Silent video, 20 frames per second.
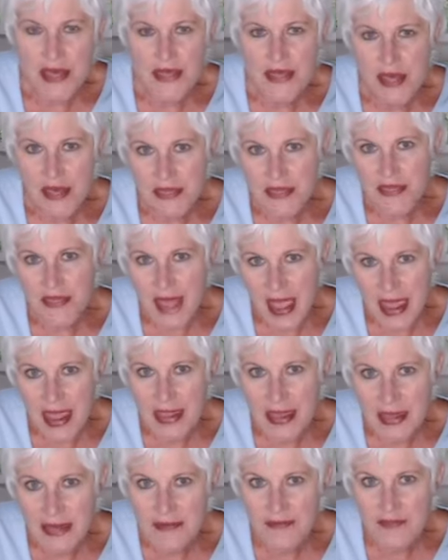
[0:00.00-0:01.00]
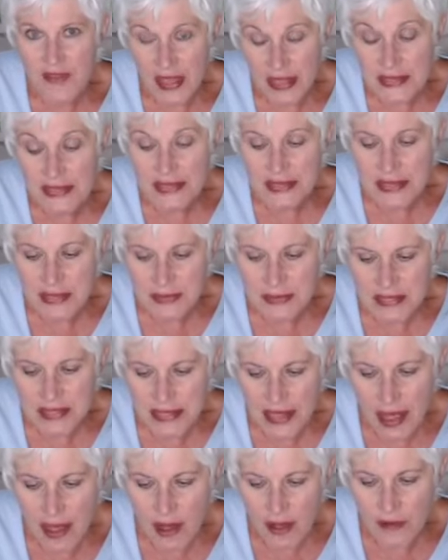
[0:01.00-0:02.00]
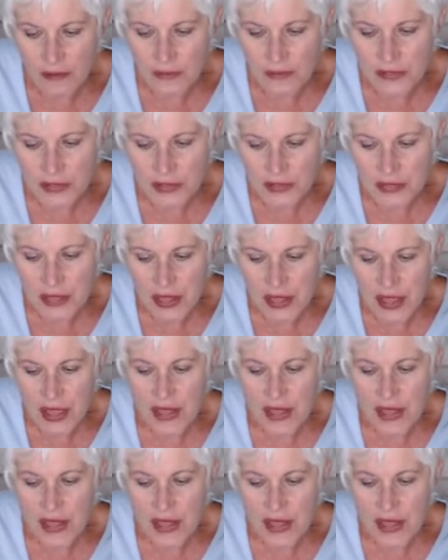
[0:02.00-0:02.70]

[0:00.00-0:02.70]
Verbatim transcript: that they convinced themselves